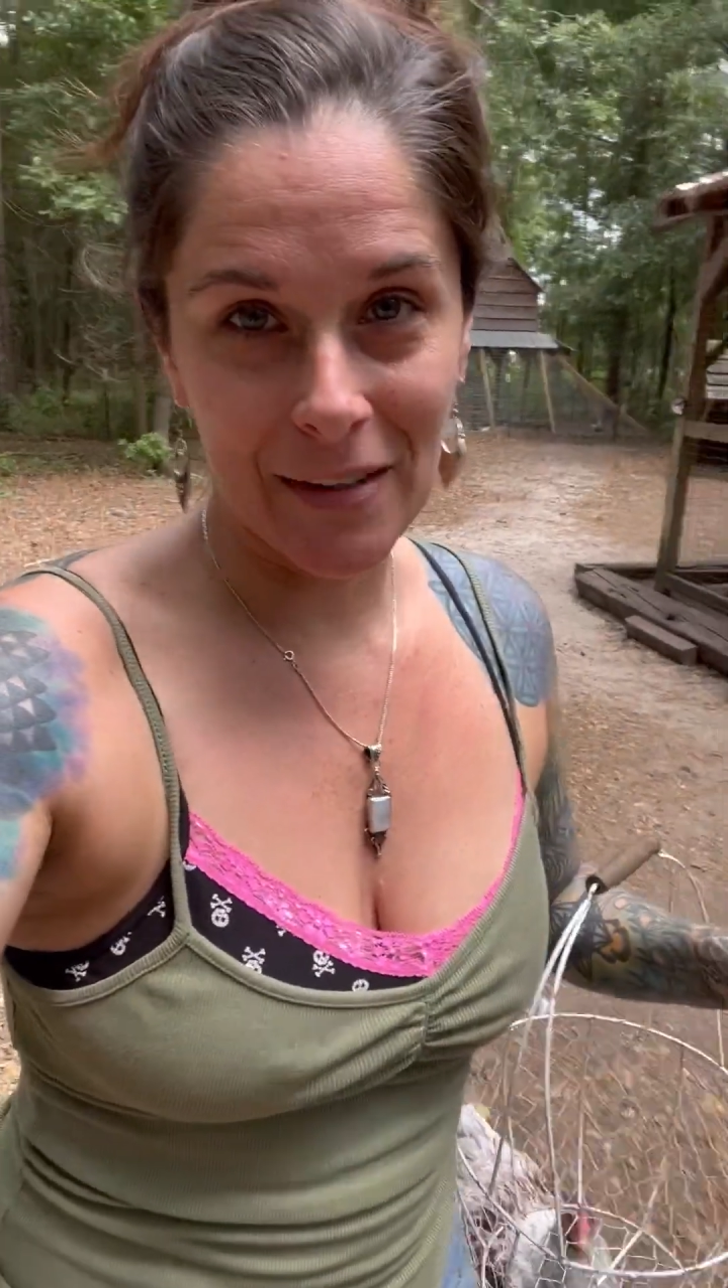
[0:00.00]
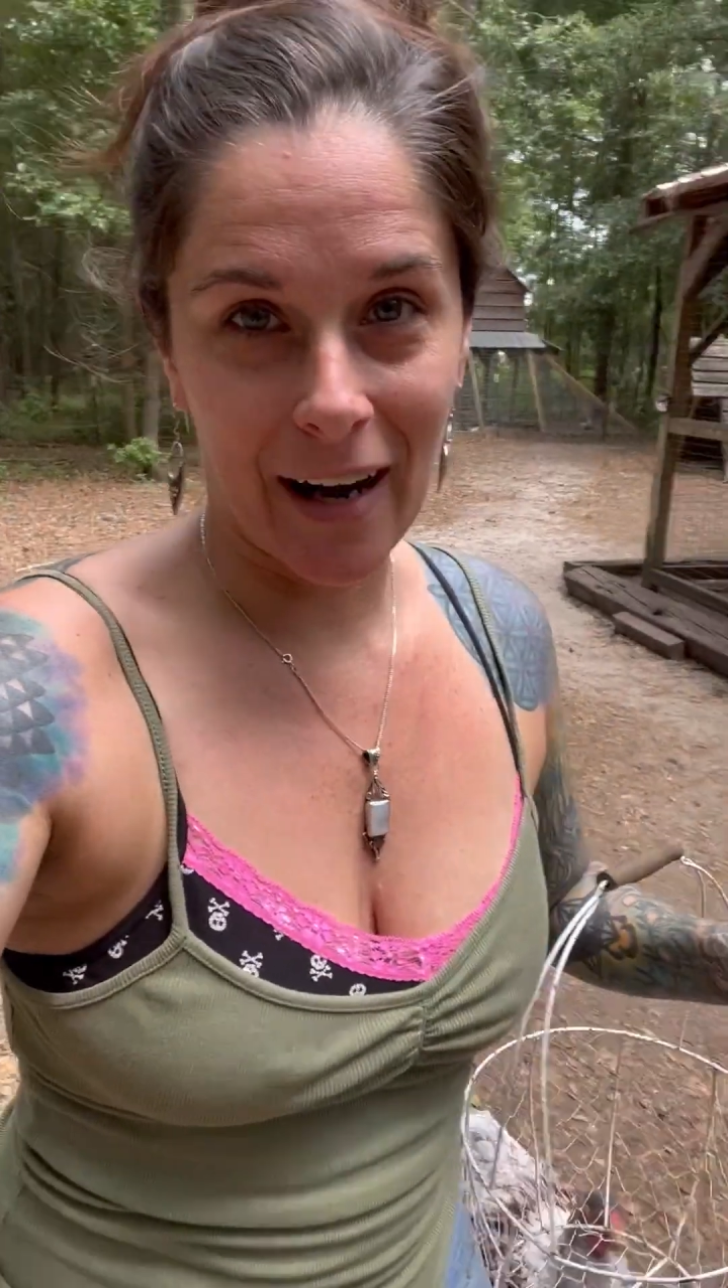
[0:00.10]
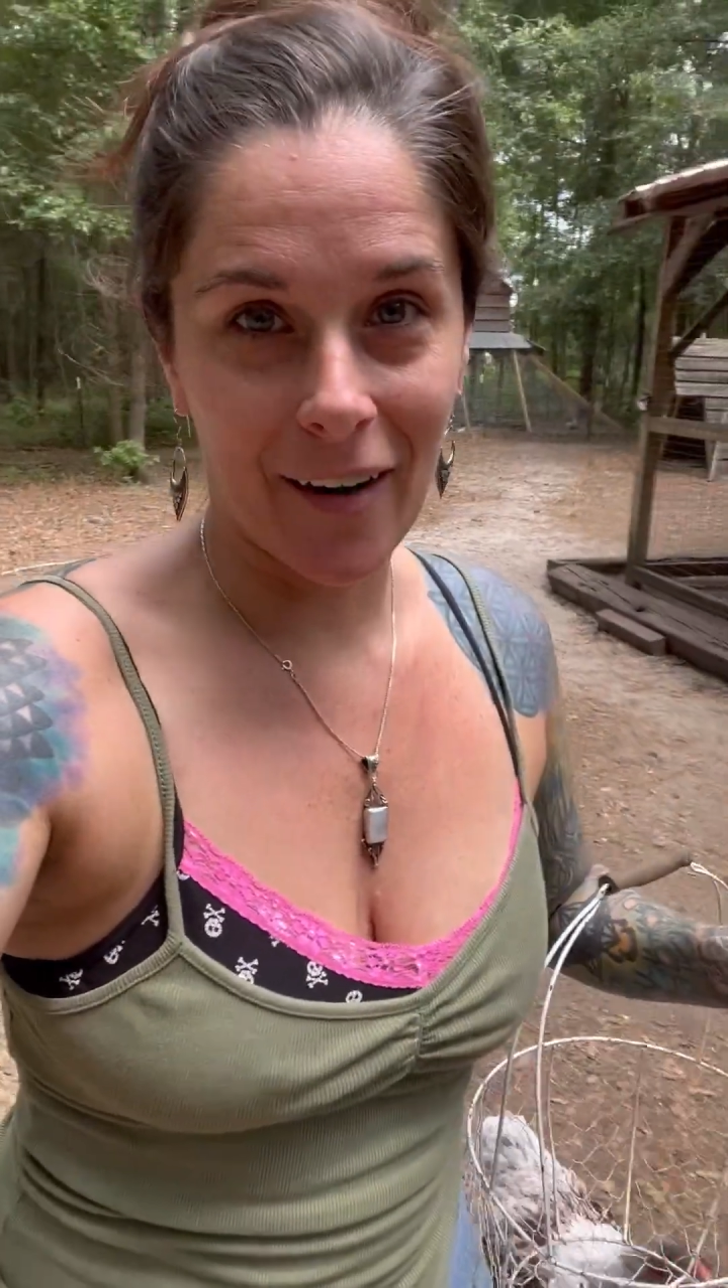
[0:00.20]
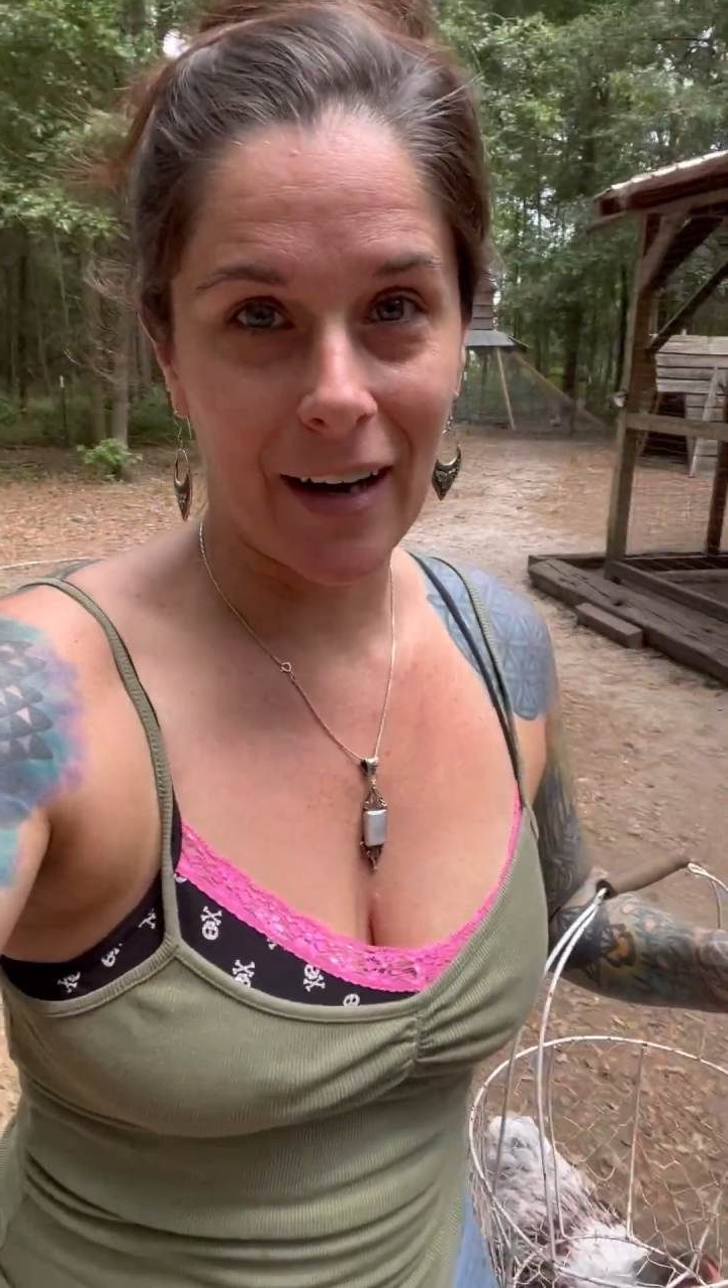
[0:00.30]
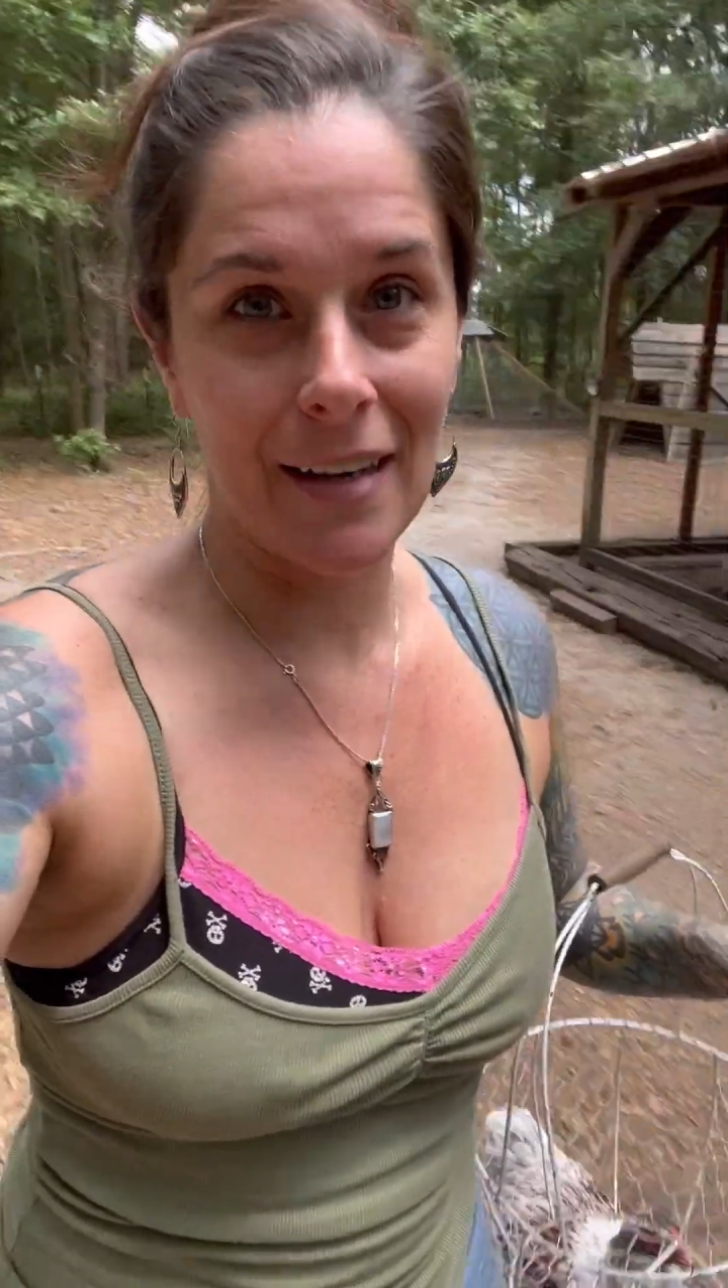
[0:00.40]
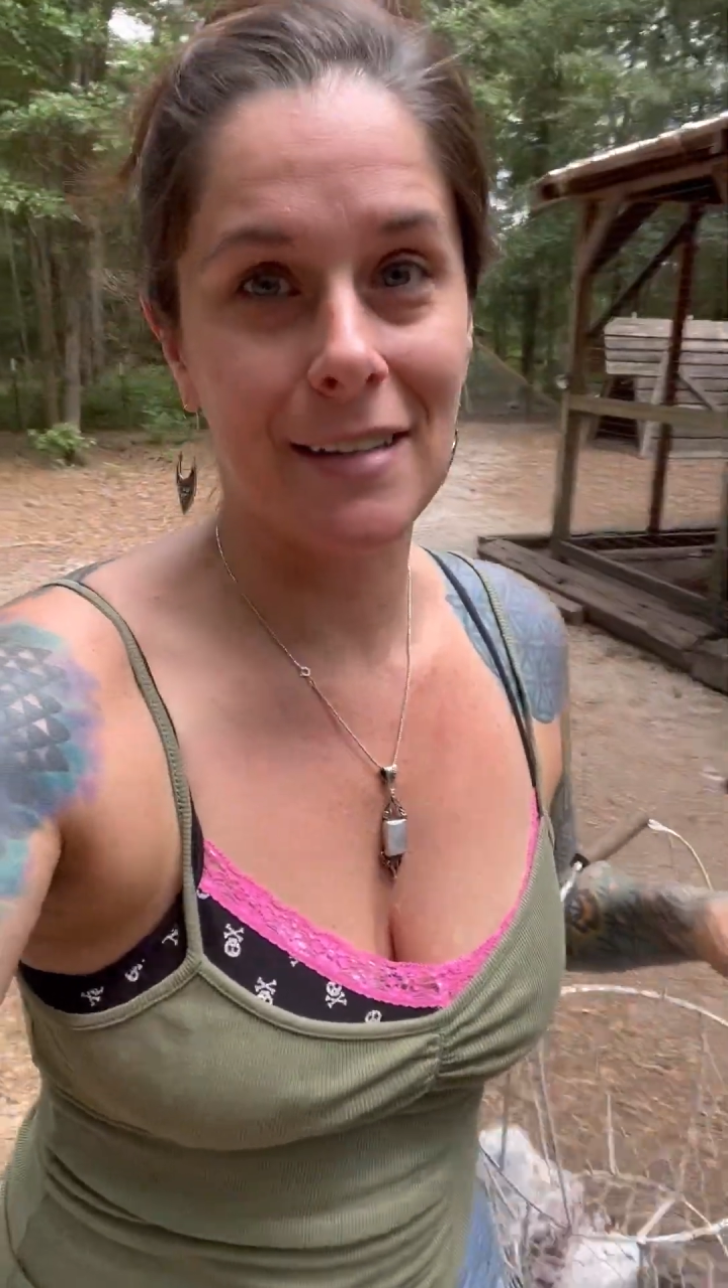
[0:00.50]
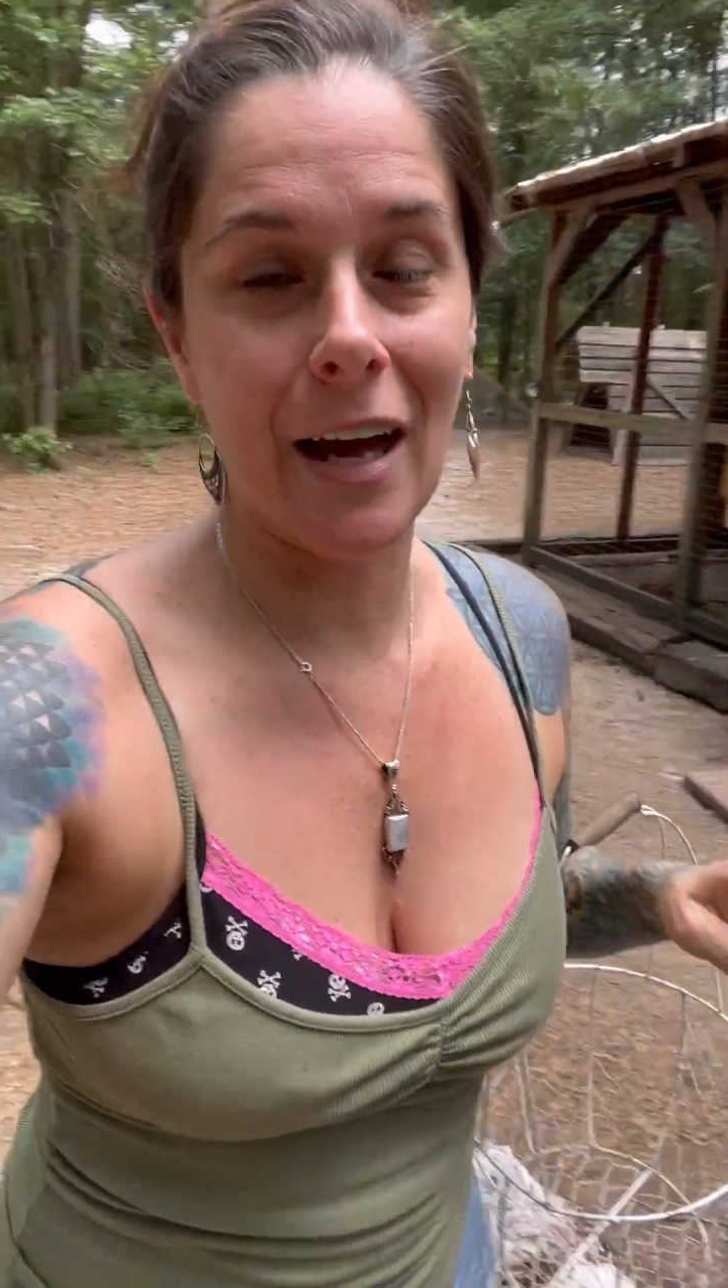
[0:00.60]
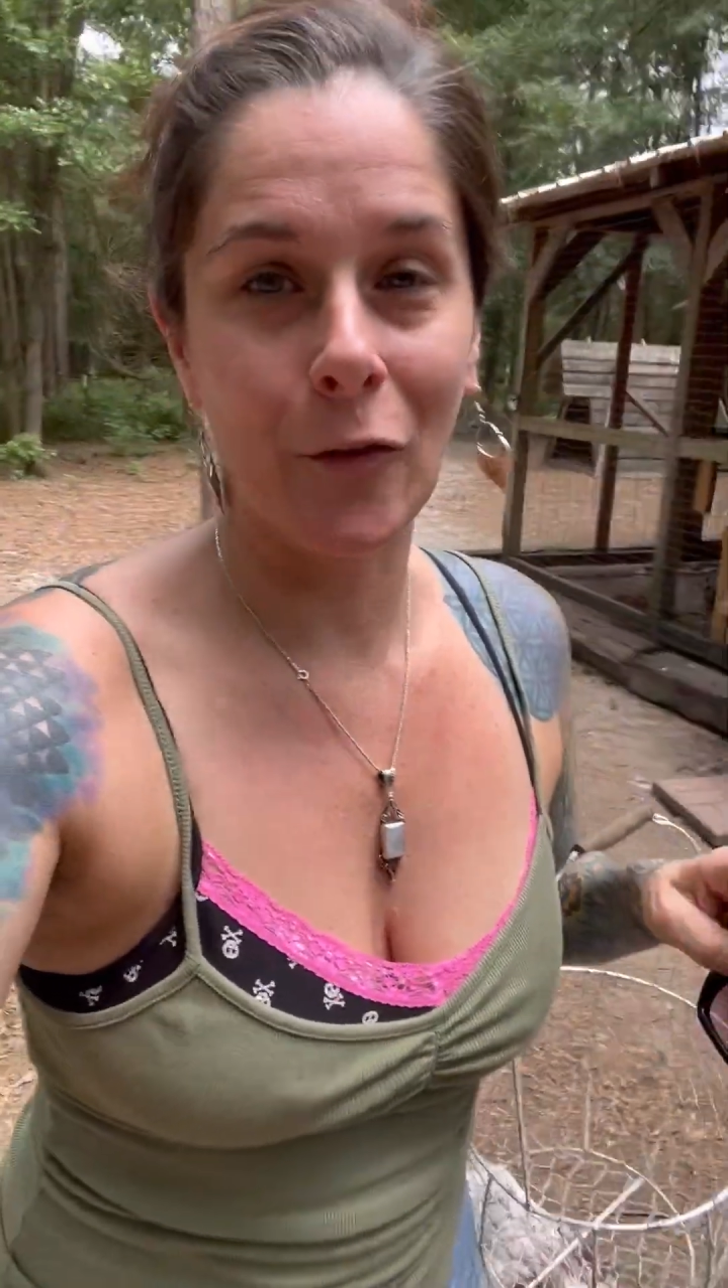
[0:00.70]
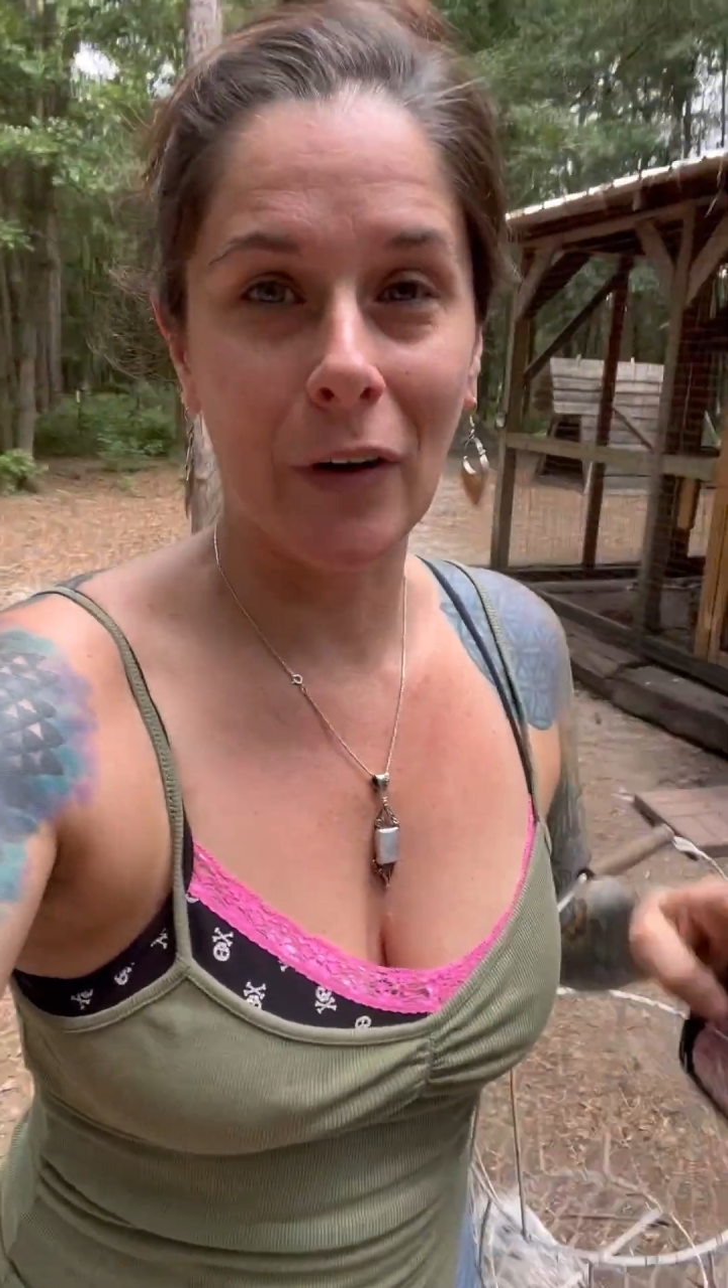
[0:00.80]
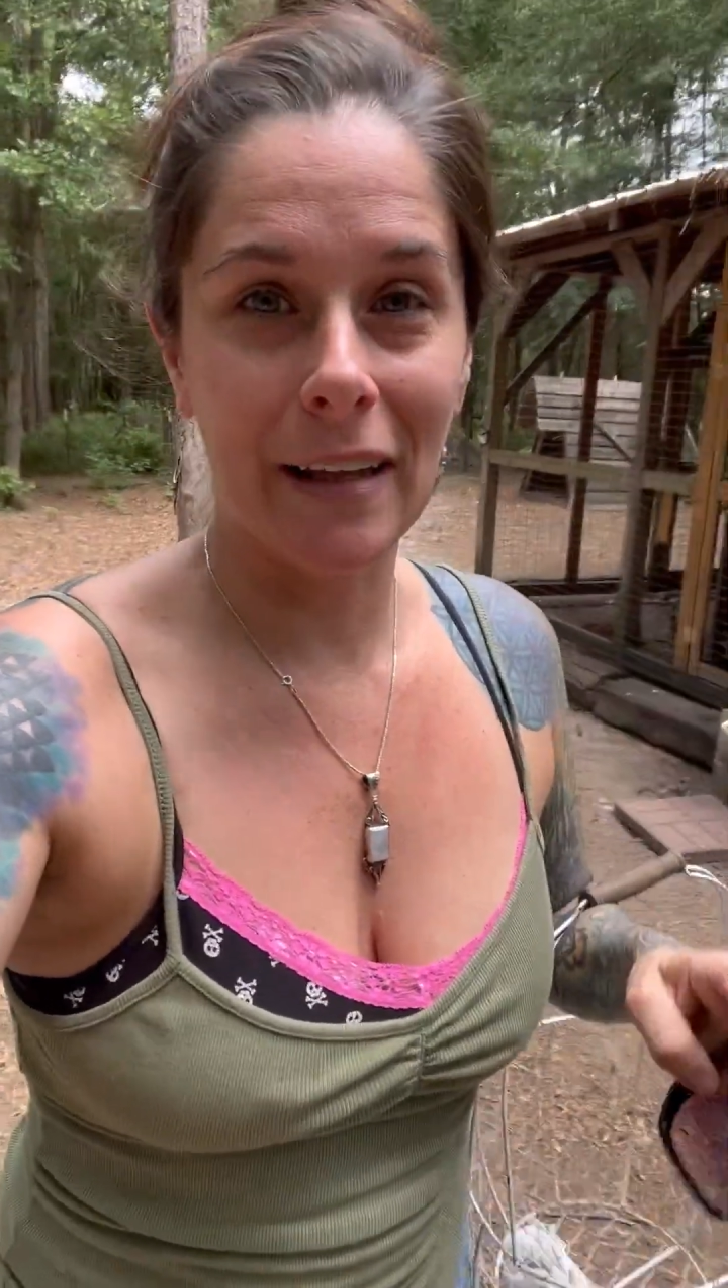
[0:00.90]
areas
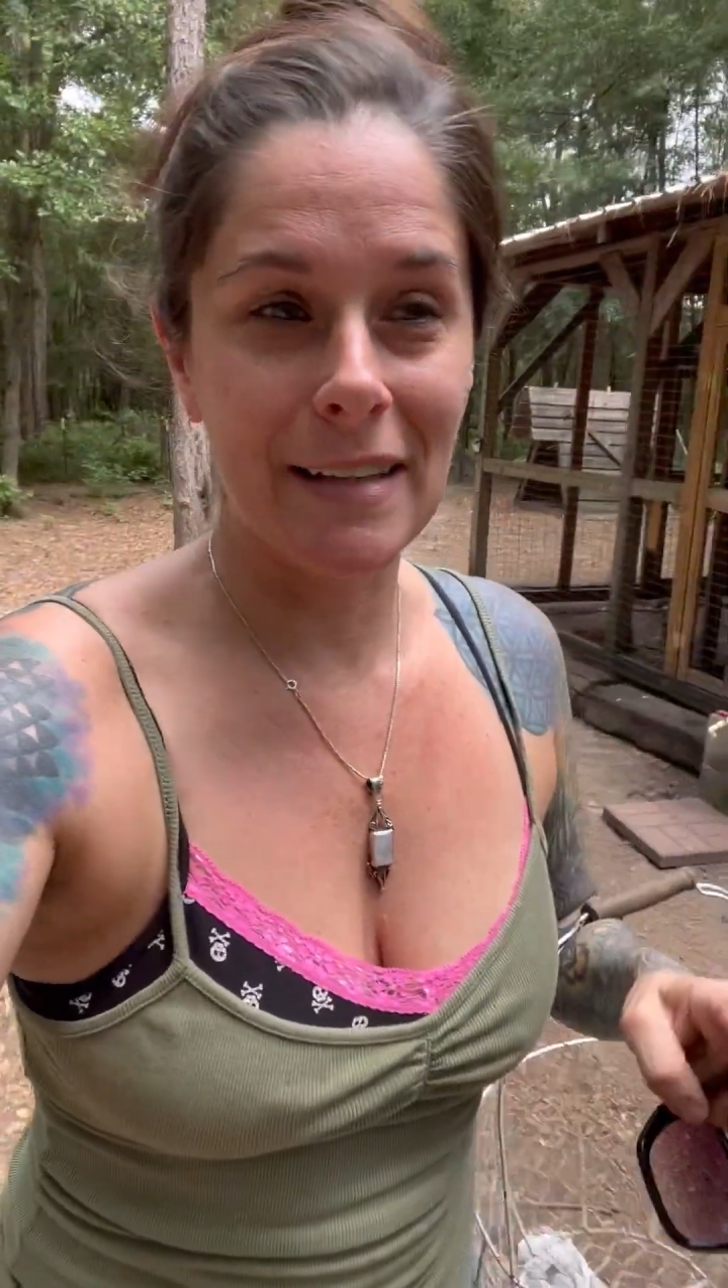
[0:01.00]
that really